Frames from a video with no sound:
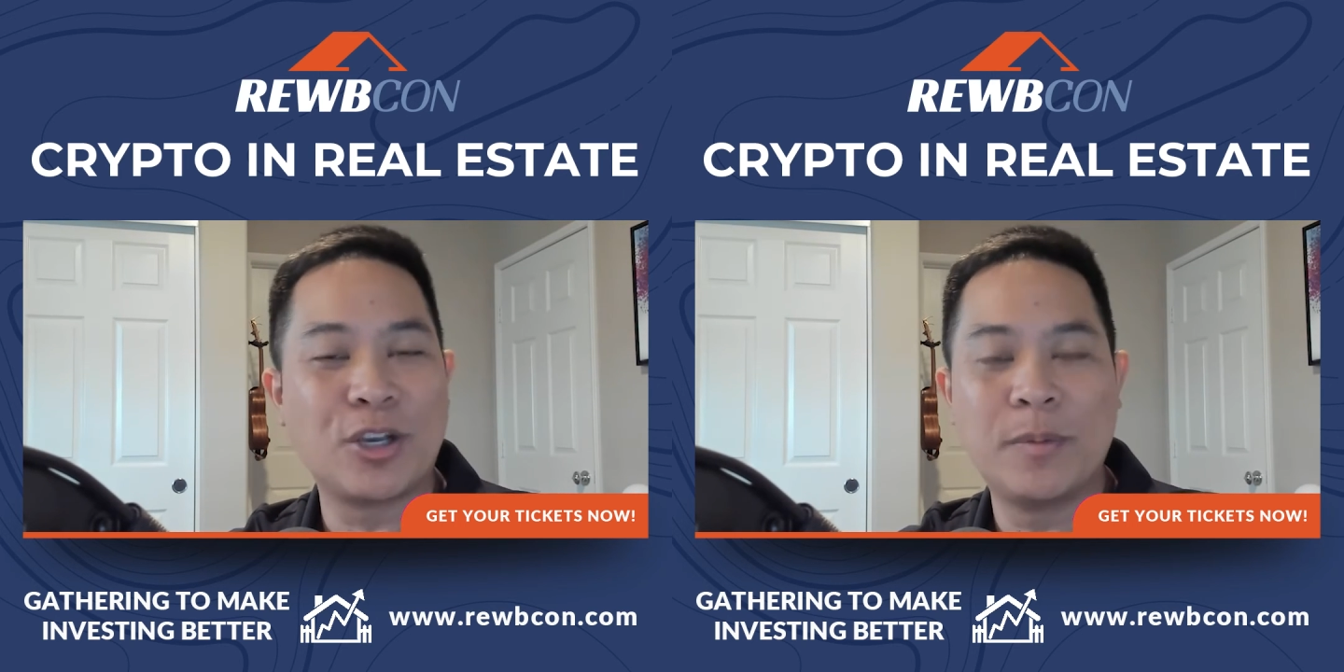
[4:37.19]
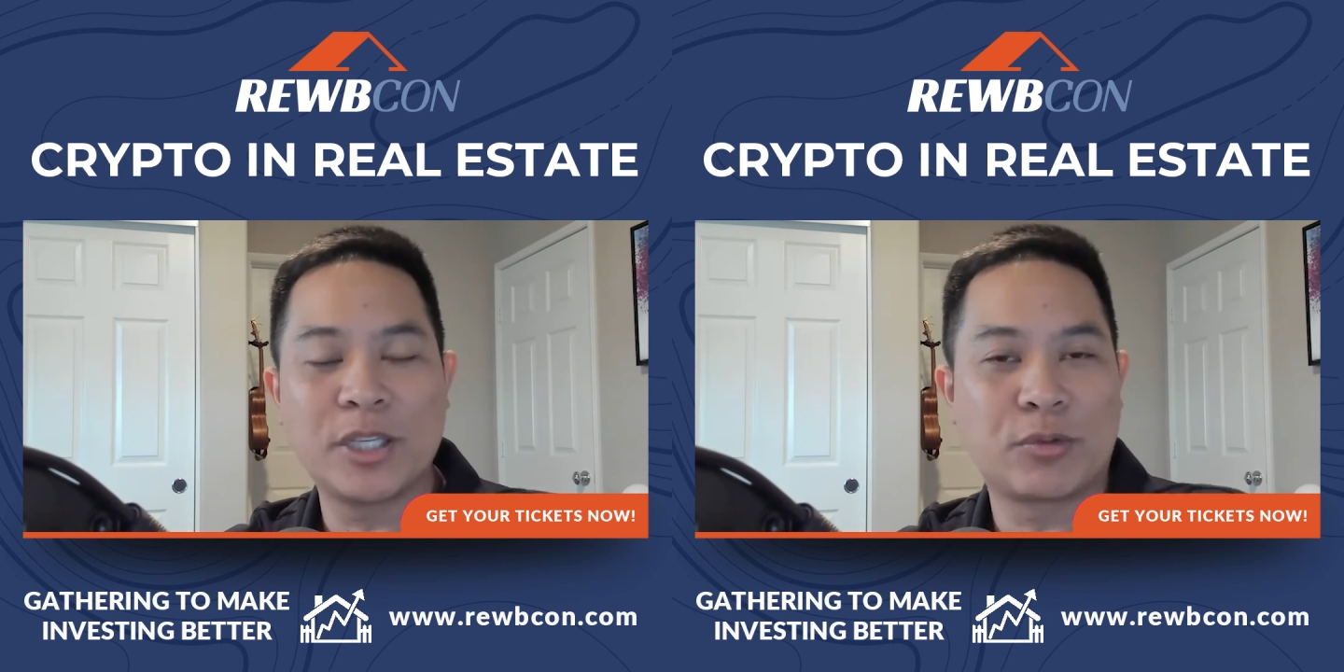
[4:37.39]

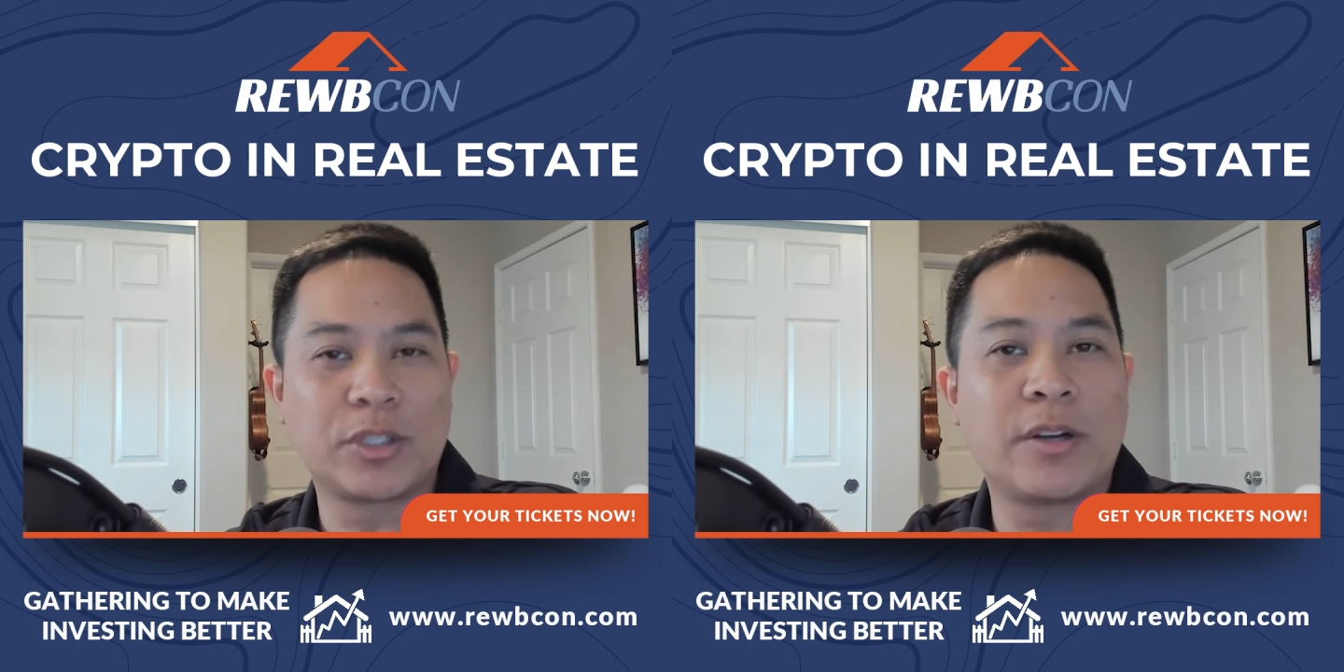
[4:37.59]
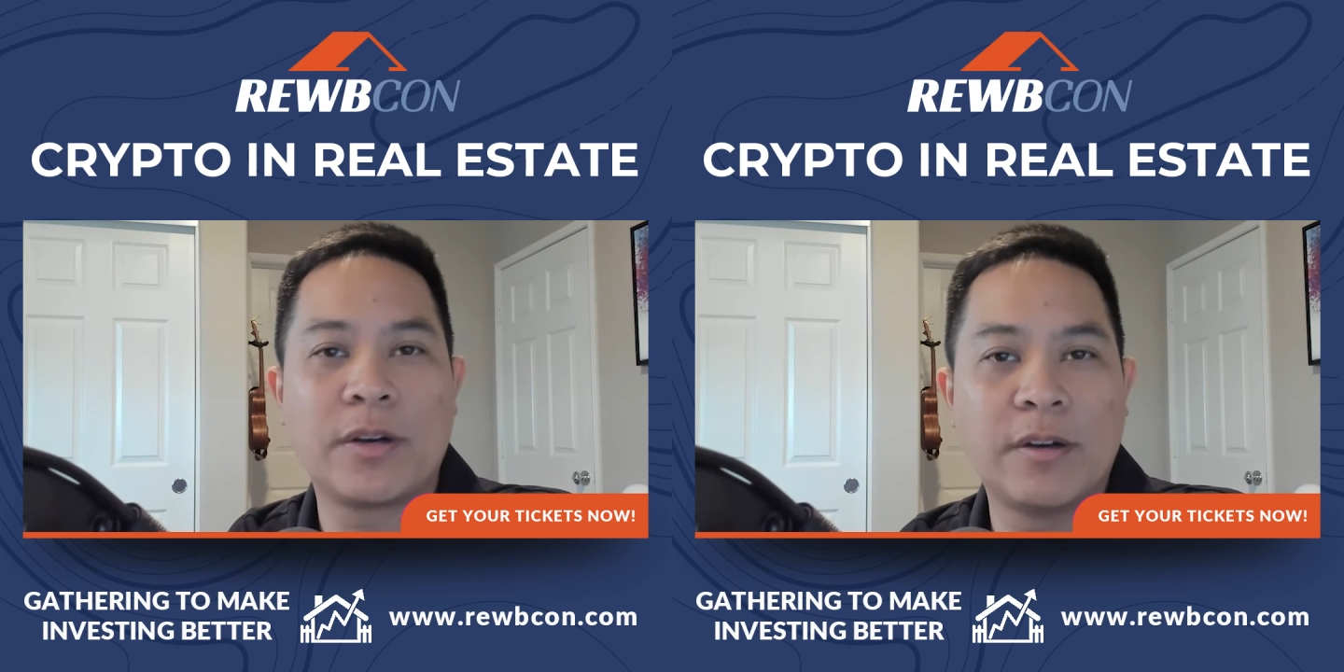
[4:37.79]
so much
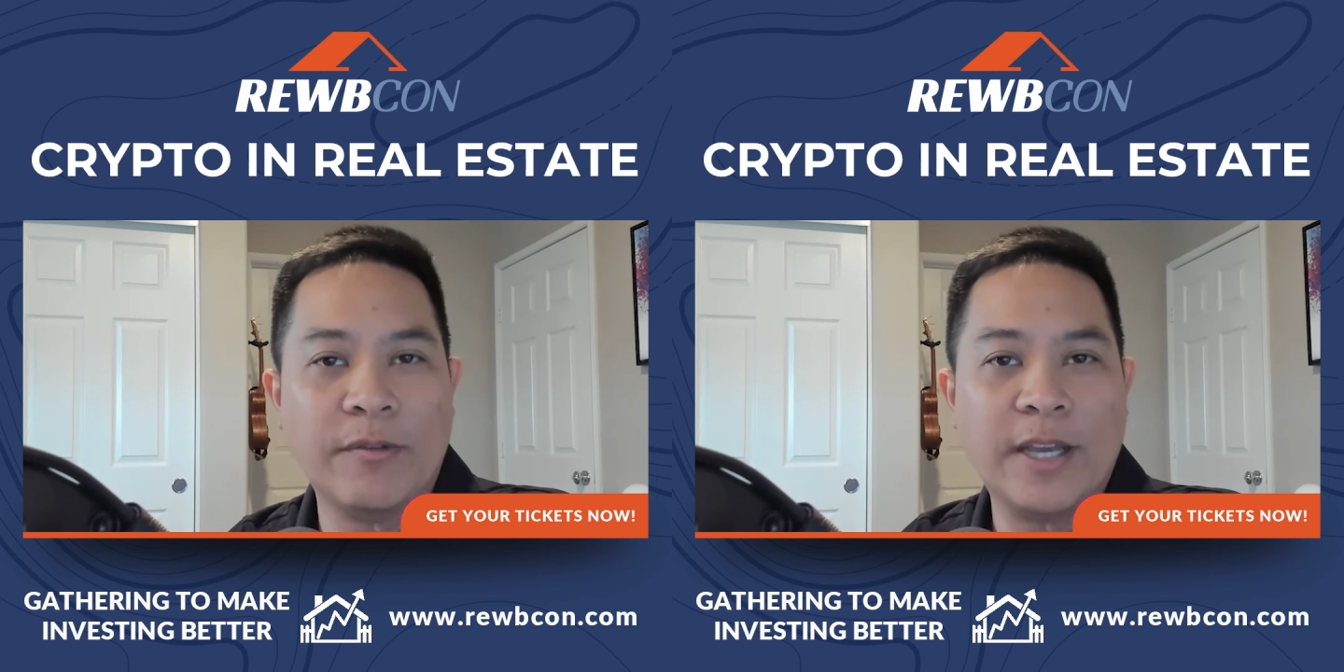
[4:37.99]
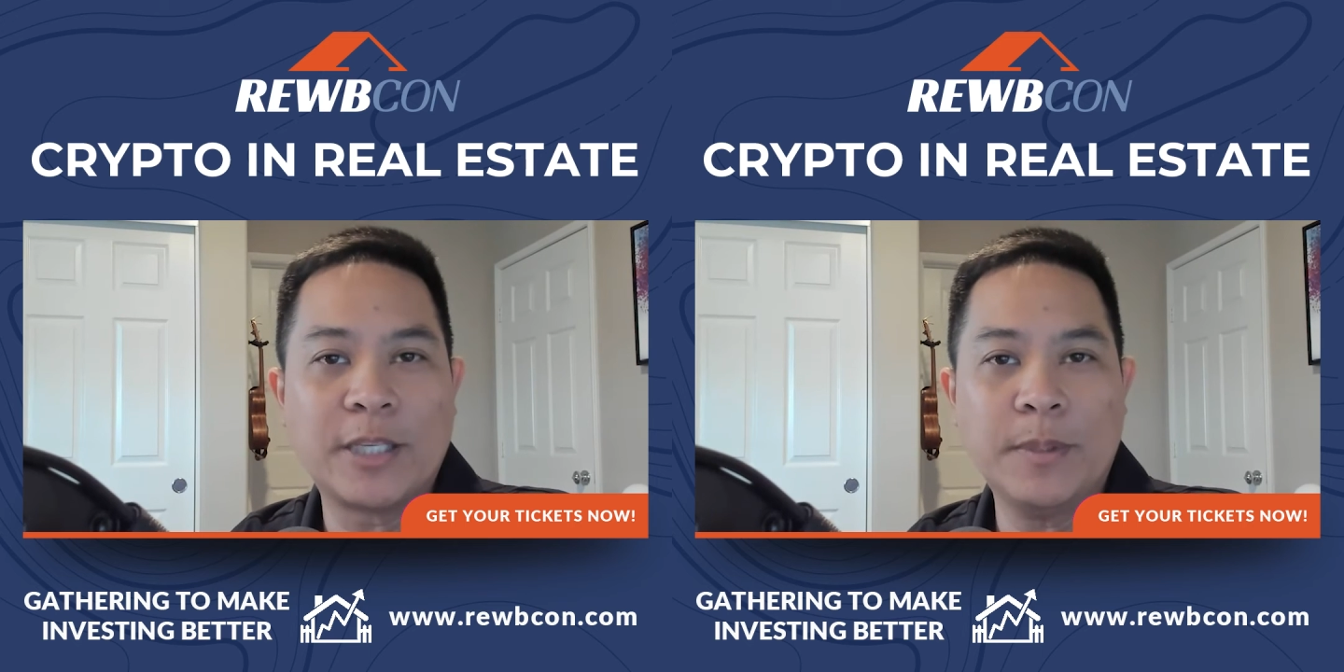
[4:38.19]
return on
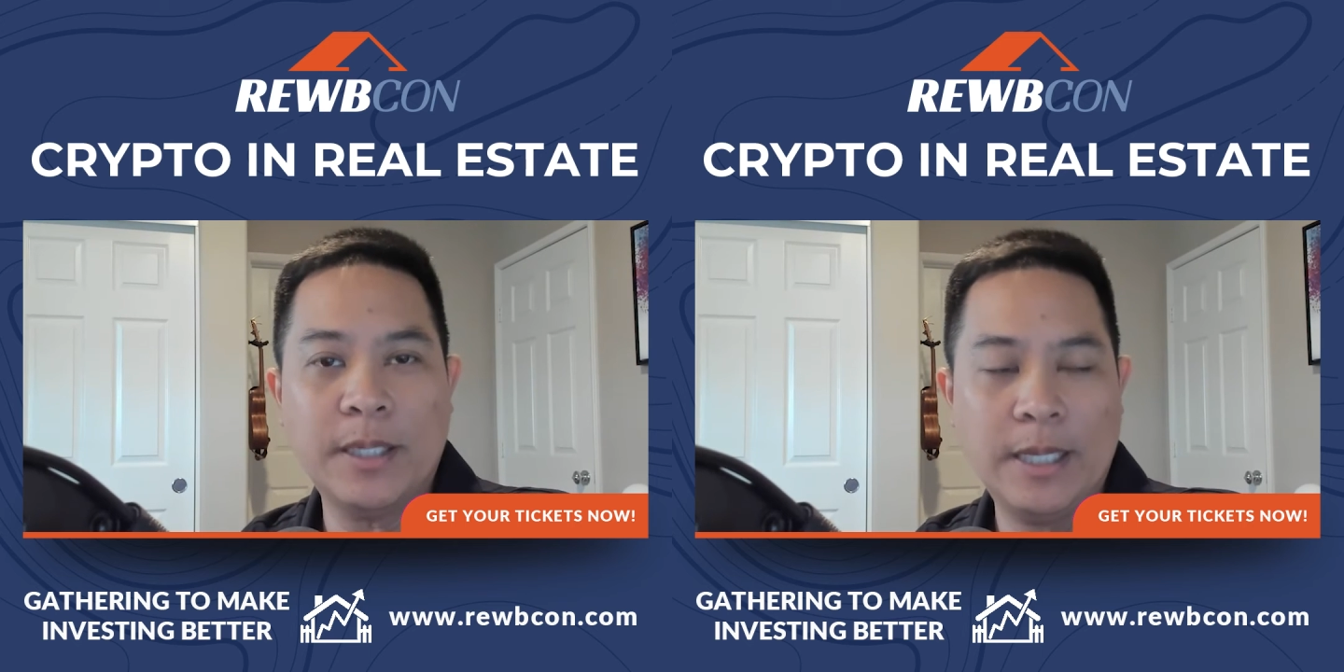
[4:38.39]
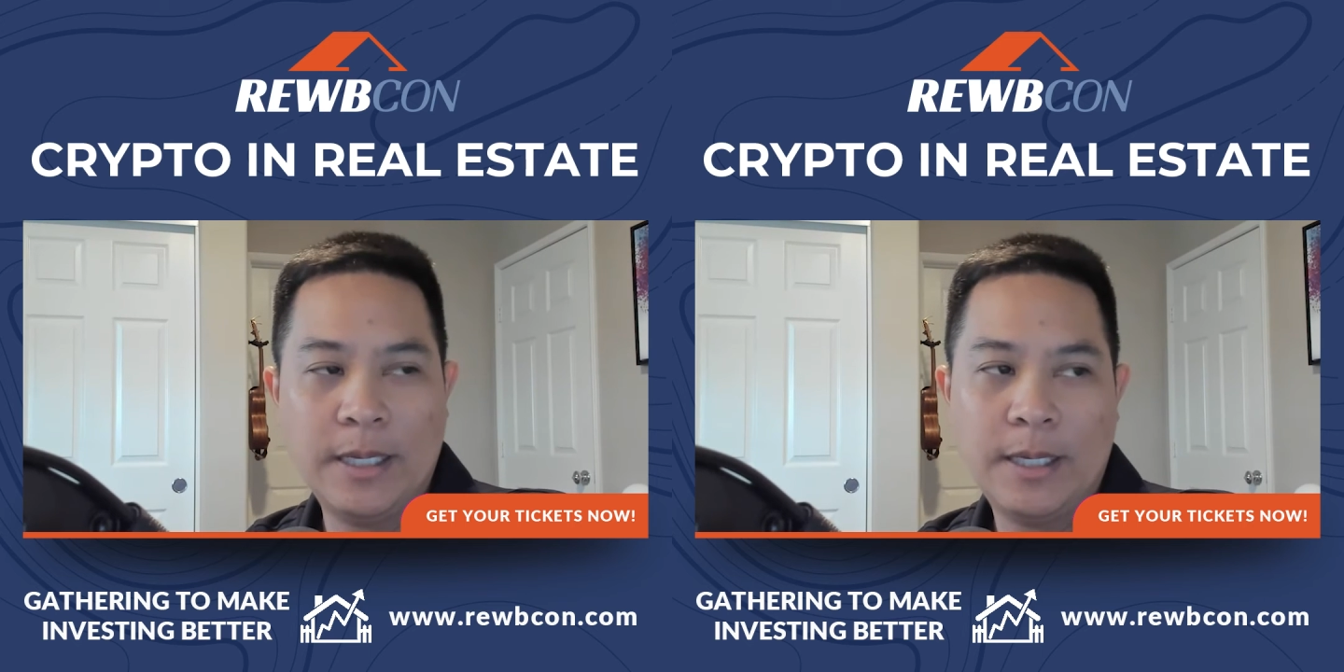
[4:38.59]
investment,